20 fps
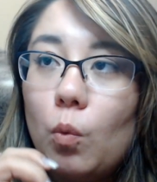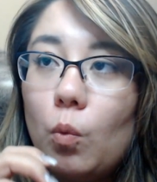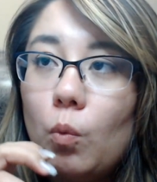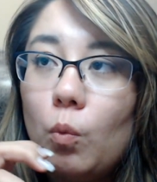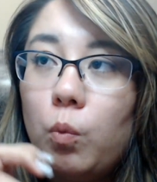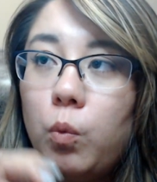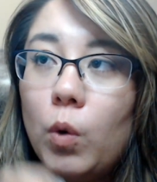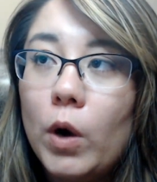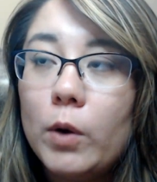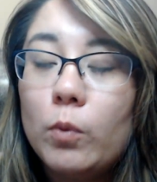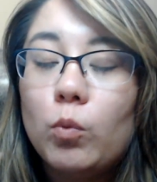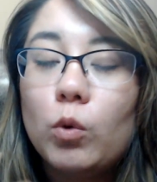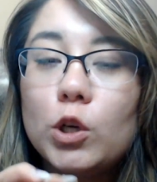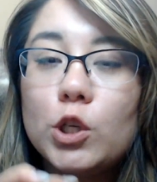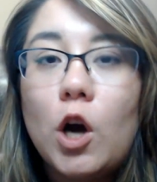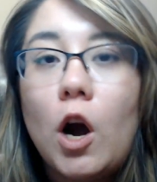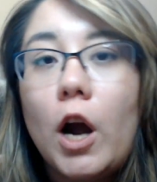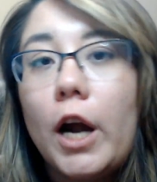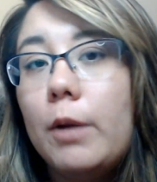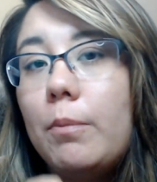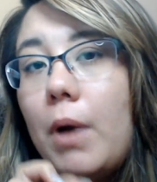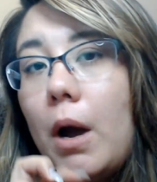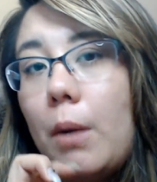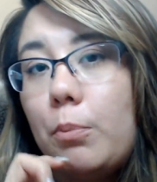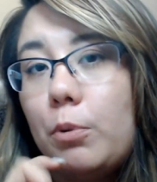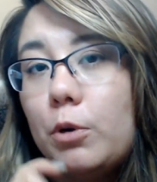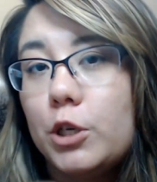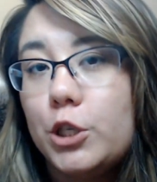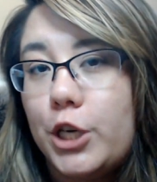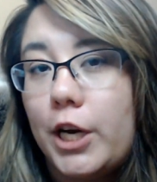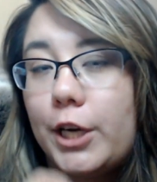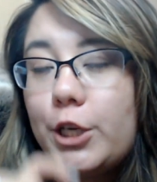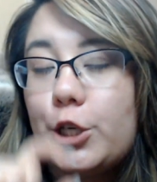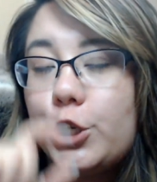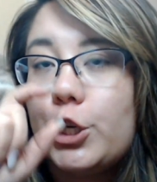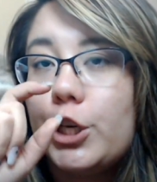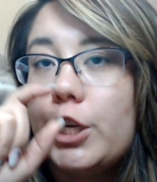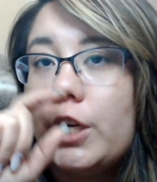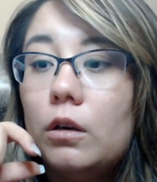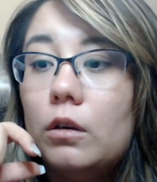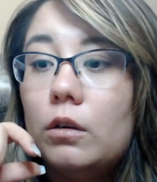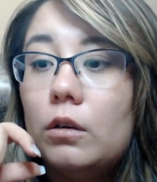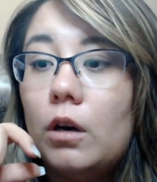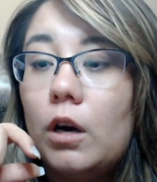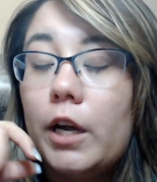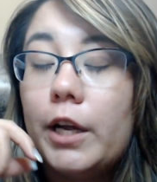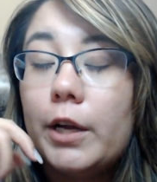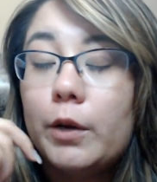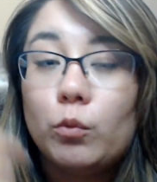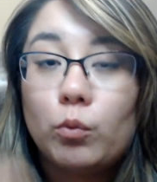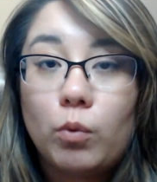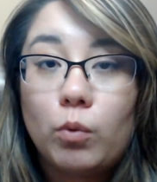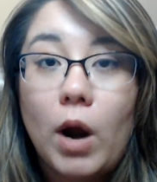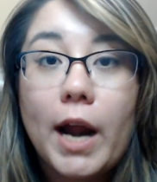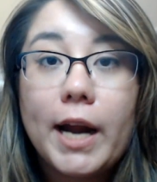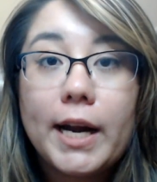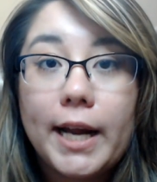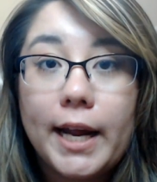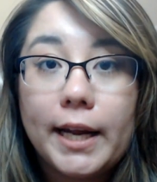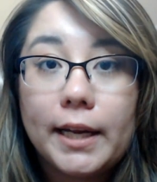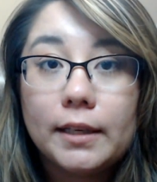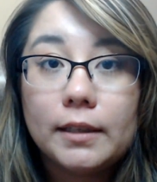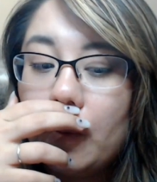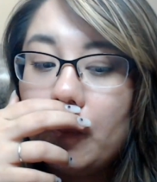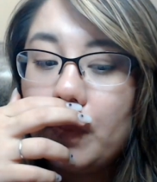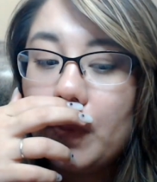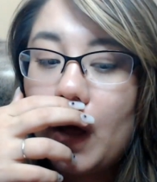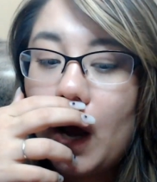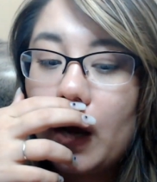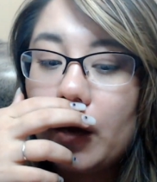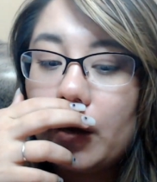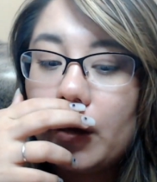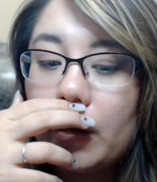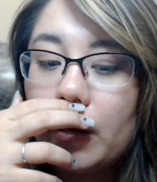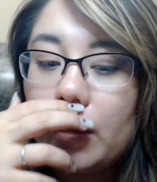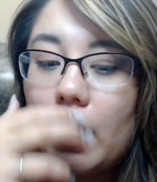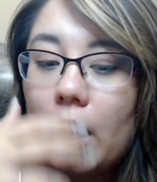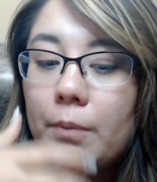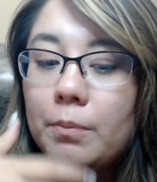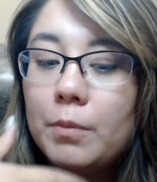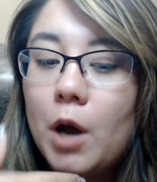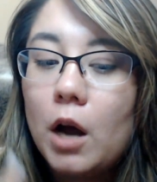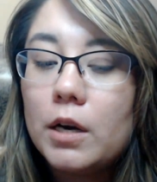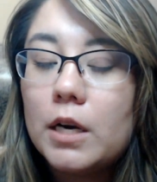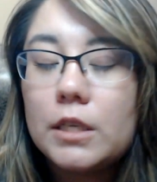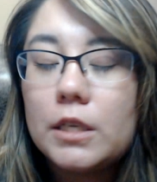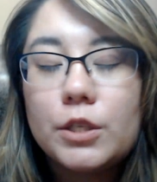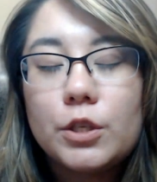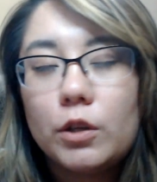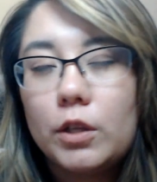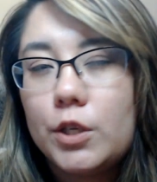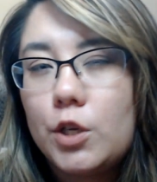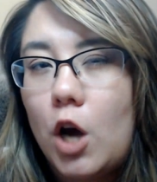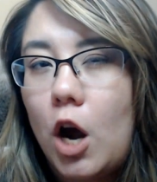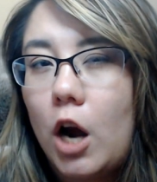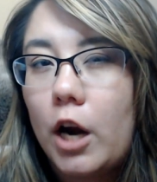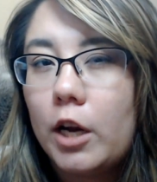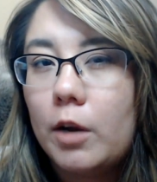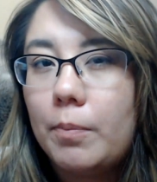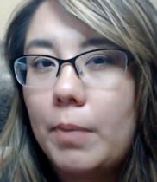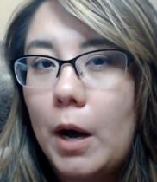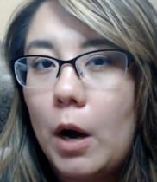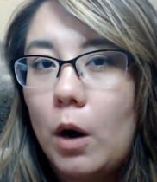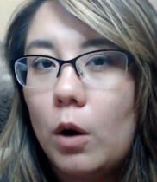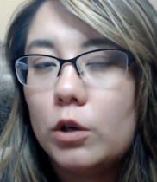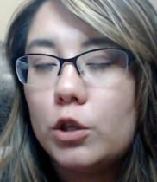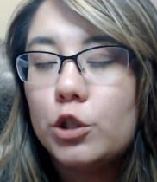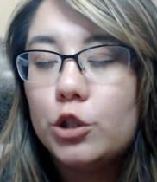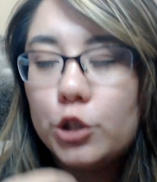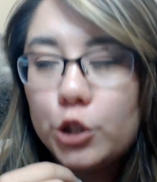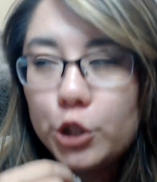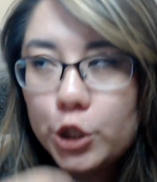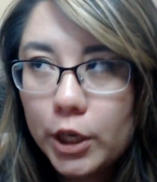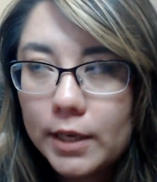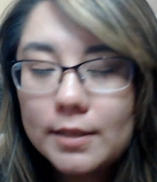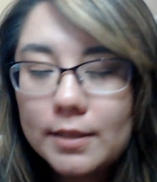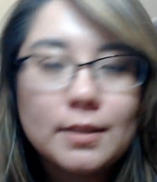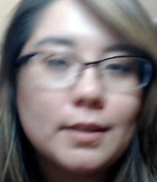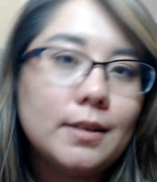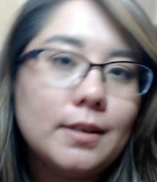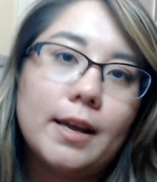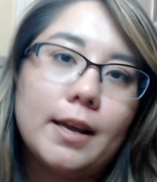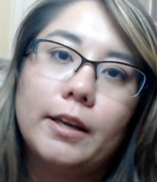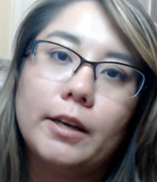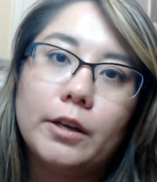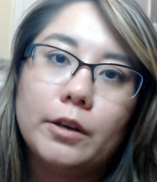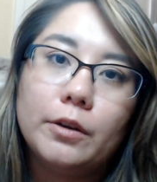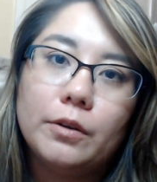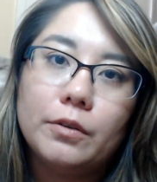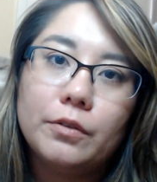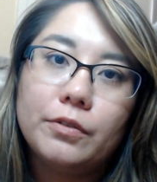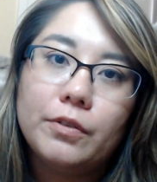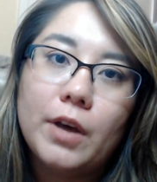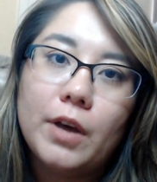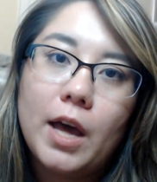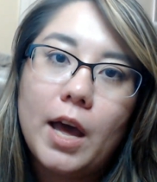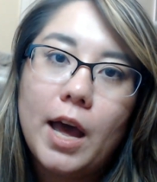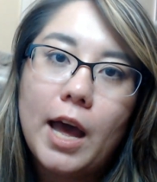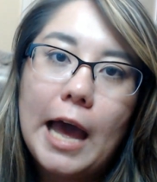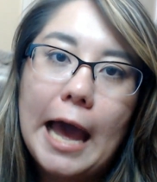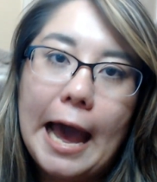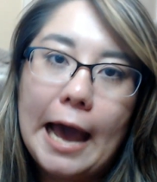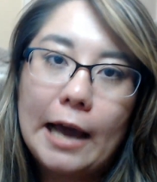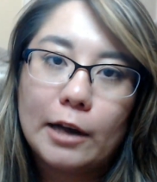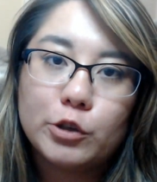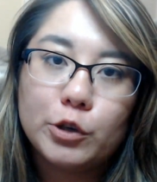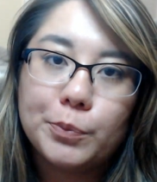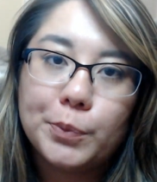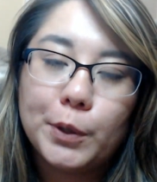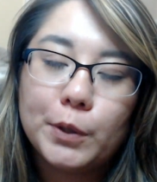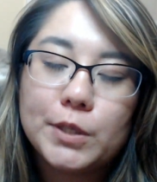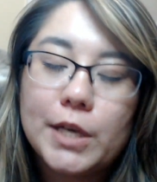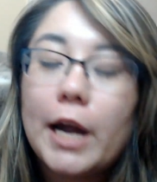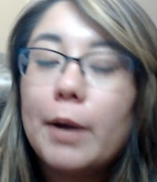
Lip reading: When we're talking about projection in writing, I'm not necessarily talking about just the negative attributes.